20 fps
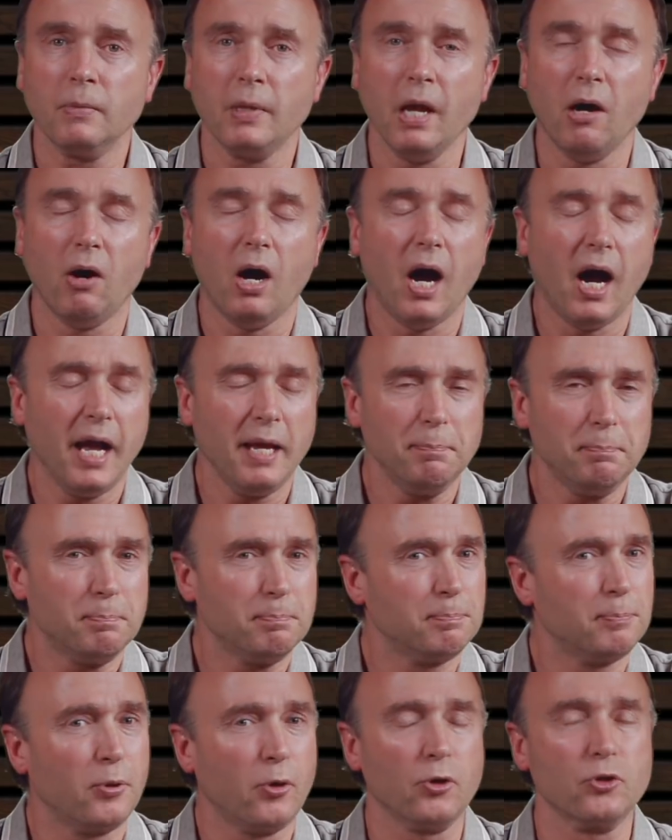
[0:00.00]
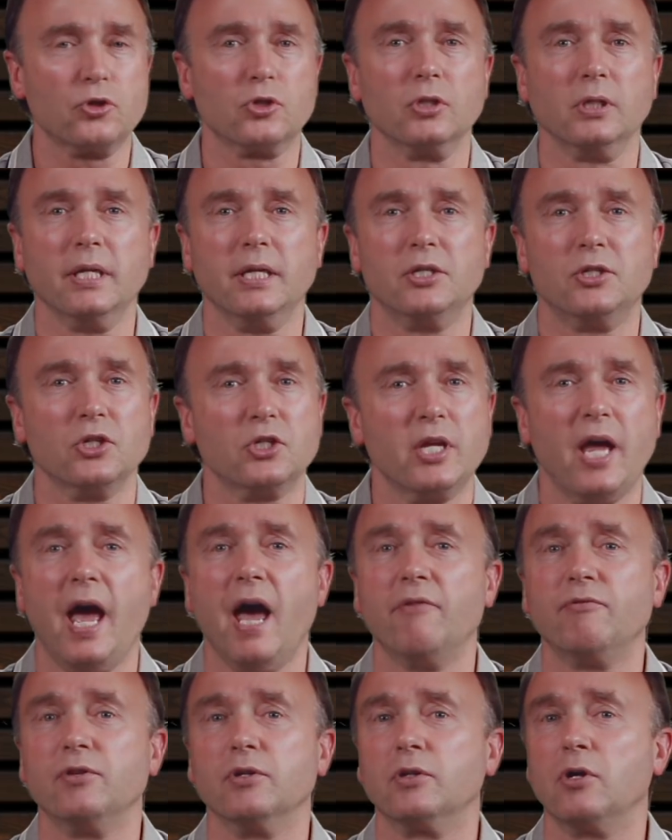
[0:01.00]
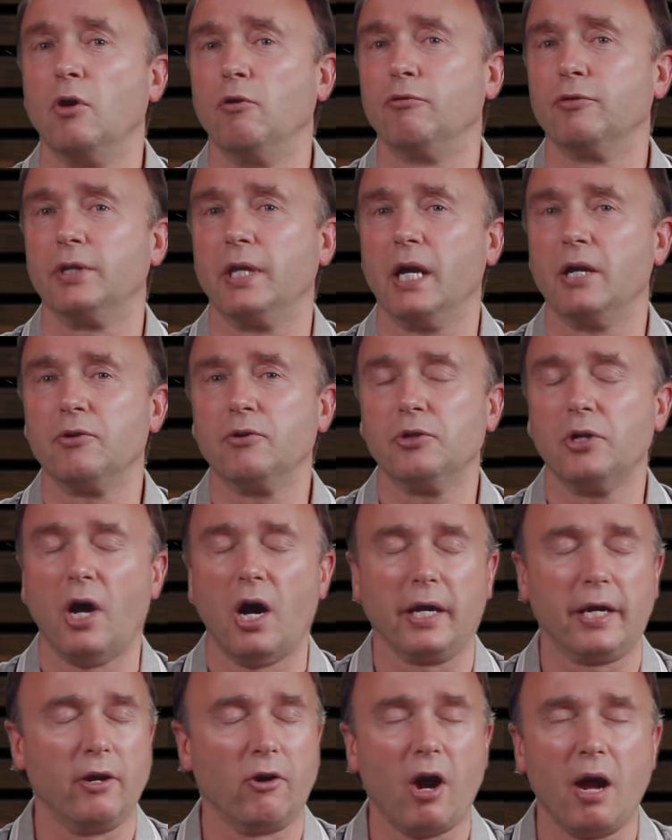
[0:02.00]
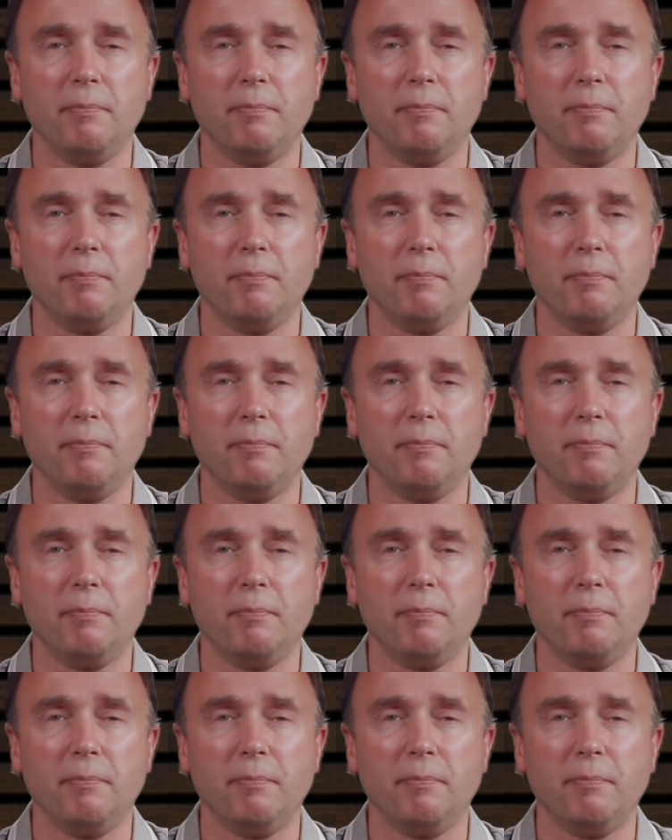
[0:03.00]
Now, I personally just have to go for the underdog here.